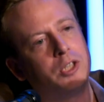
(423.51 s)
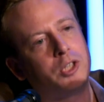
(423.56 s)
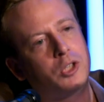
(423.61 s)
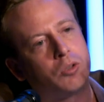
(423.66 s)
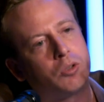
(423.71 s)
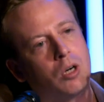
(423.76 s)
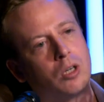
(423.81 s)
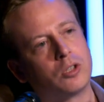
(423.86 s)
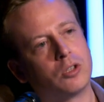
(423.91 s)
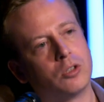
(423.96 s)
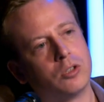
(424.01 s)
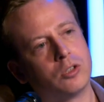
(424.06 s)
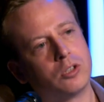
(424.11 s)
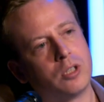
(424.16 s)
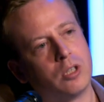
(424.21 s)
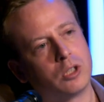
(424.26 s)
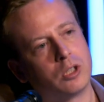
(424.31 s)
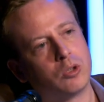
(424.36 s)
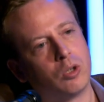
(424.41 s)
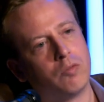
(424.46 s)
structures that
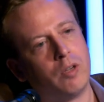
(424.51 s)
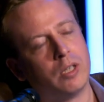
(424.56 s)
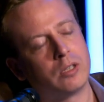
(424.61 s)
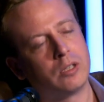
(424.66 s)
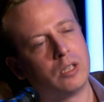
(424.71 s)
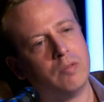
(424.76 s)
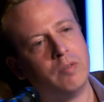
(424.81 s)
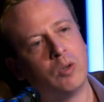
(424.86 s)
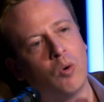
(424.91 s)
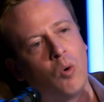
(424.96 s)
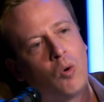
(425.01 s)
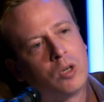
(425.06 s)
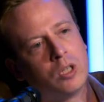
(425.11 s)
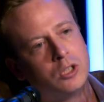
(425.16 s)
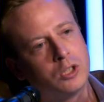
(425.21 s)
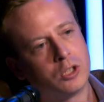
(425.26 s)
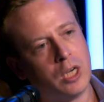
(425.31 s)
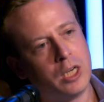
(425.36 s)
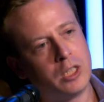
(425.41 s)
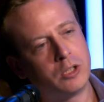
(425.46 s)
are sort of like living
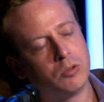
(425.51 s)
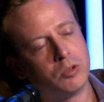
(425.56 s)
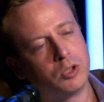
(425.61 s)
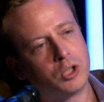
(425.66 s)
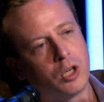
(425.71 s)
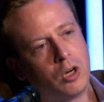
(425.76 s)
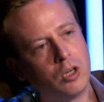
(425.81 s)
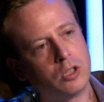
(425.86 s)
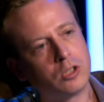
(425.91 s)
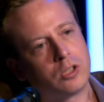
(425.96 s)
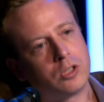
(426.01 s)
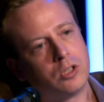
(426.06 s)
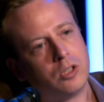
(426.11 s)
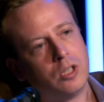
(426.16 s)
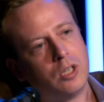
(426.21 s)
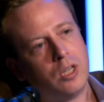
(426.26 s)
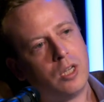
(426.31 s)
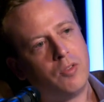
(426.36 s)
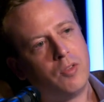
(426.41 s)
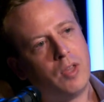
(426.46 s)
organizational charts
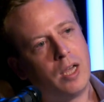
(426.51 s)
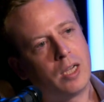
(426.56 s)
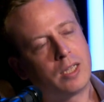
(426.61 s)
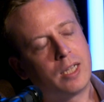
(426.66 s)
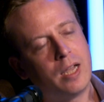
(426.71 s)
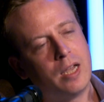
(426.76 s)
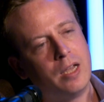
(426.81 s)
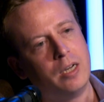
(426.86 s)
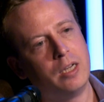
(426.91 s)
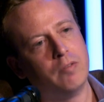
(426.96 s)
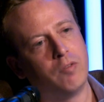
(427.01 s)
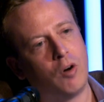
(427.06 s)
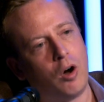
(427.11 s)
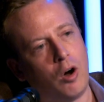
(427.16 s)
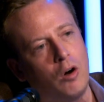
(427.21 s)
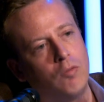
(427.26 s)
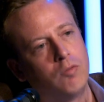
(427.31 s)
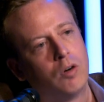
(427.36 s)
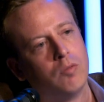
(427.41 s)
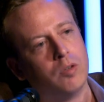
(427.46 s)
that can
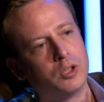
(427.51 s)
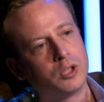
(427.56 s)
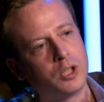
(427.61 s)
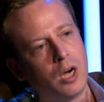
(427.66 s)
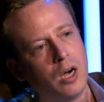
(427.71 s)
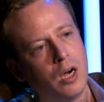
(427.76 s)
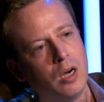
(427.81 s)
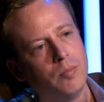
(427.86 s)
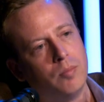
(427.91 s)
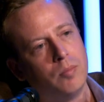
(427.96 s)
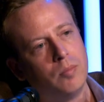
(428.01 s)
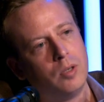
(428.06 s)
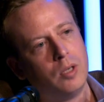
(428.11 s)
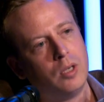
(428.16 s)
evolve over time,